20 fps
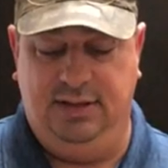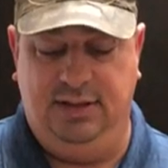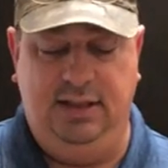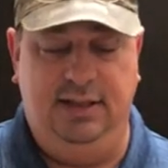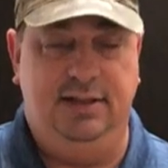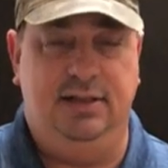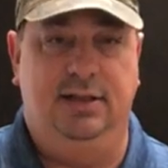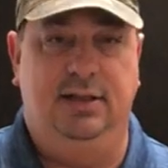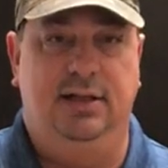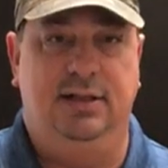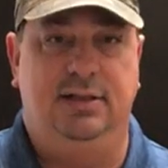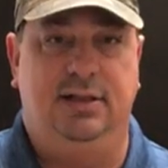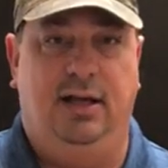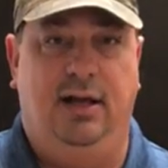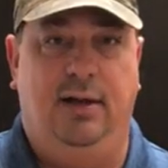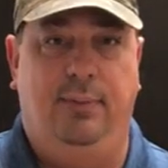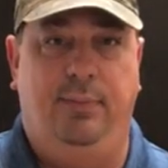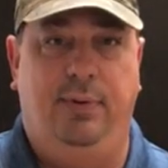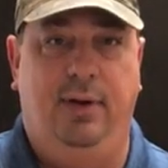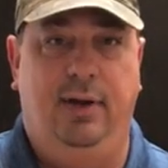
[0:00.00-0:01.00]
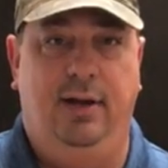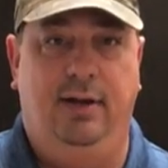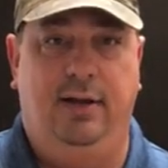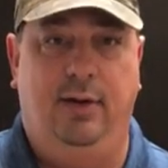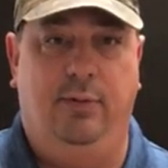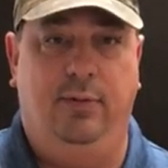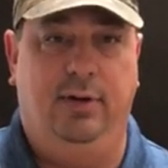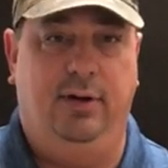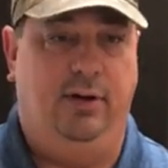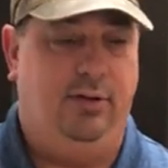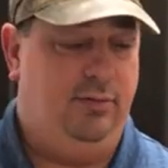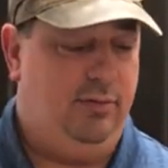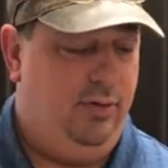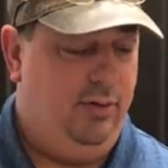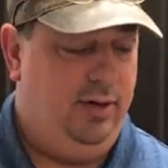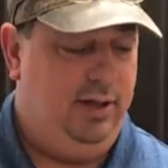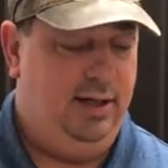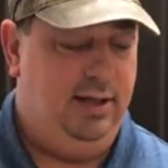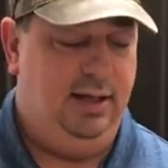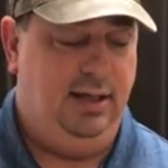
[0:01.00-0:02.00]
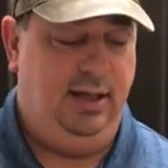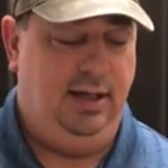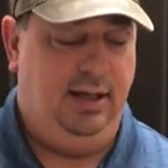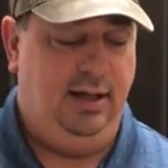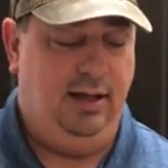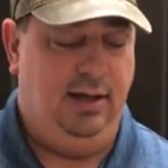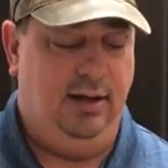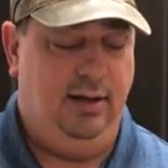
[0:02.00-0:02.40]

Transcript: season this up, and then we're gonna throw it in the